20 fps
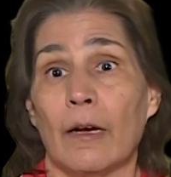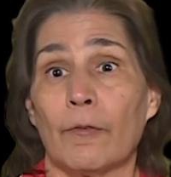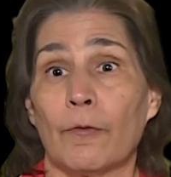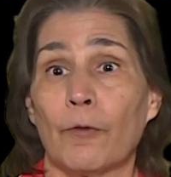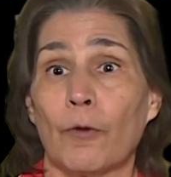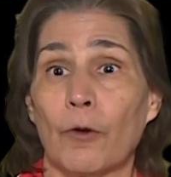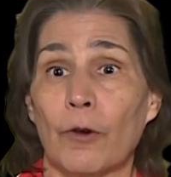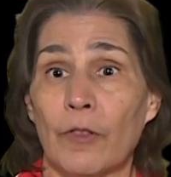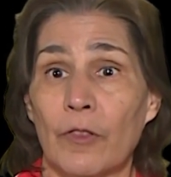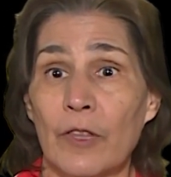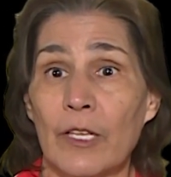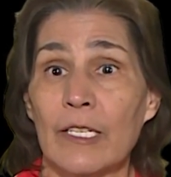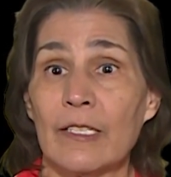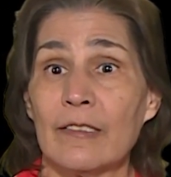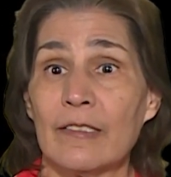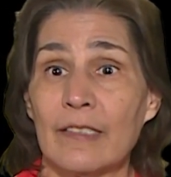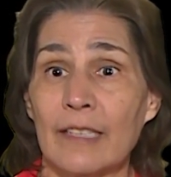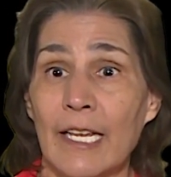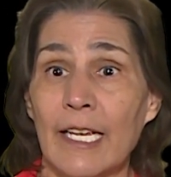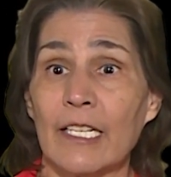For
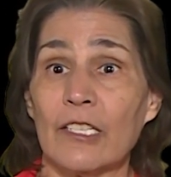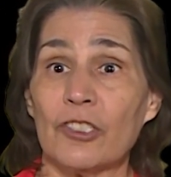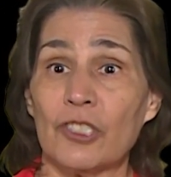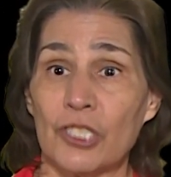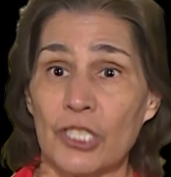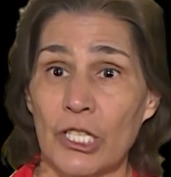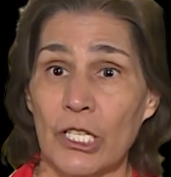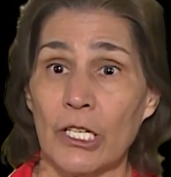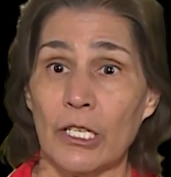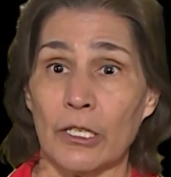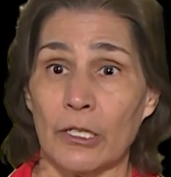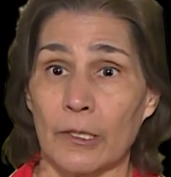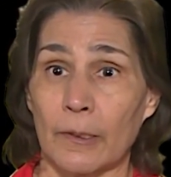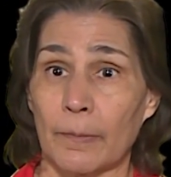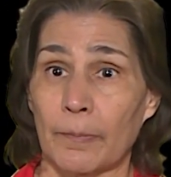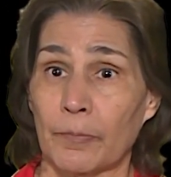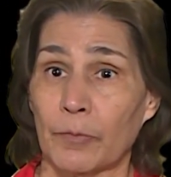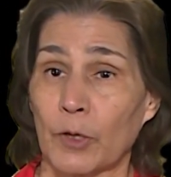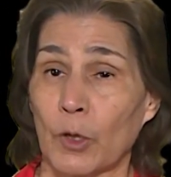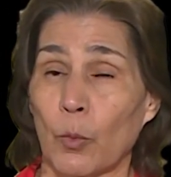this next year,
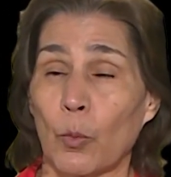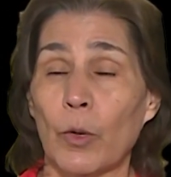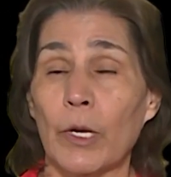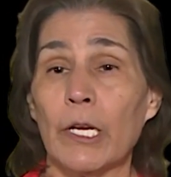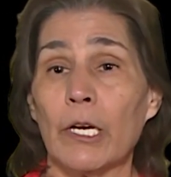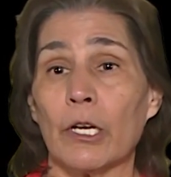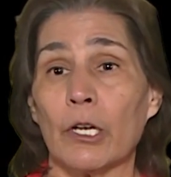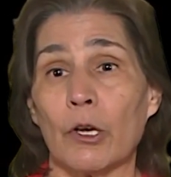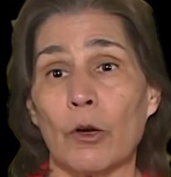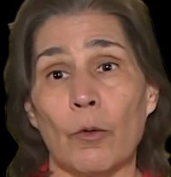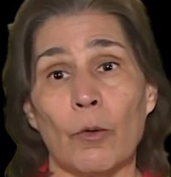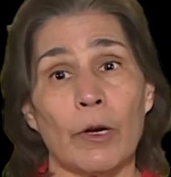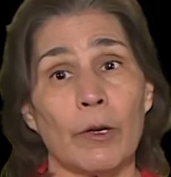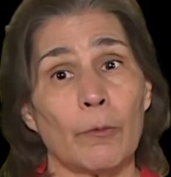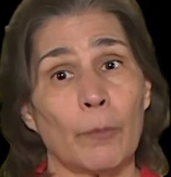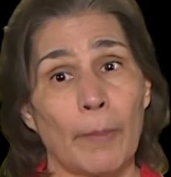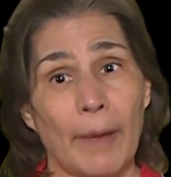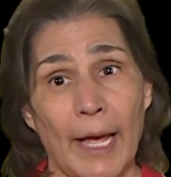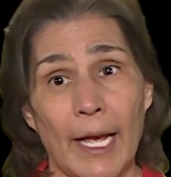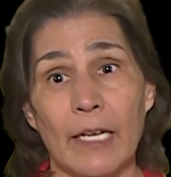we are
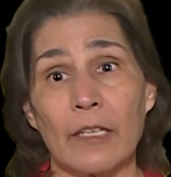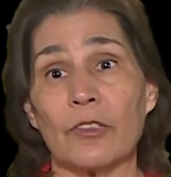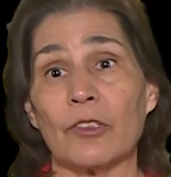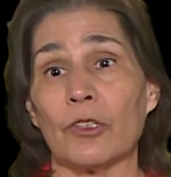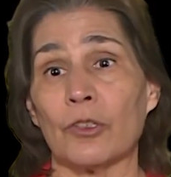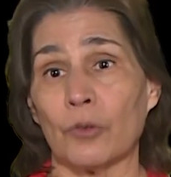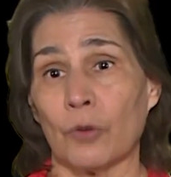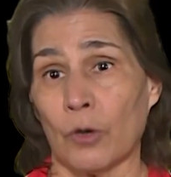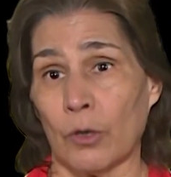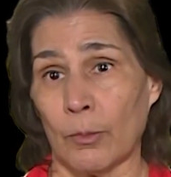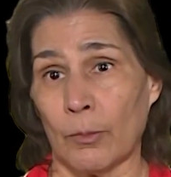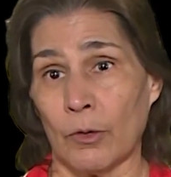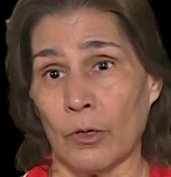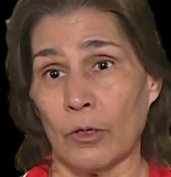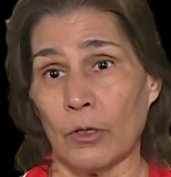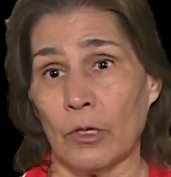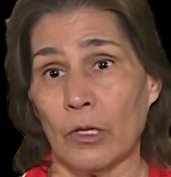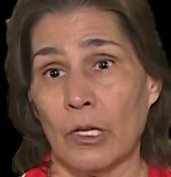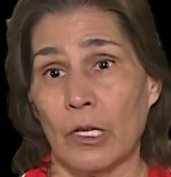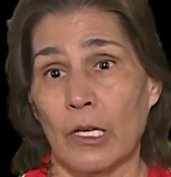going back to
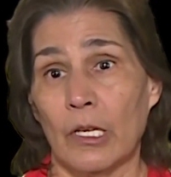normal.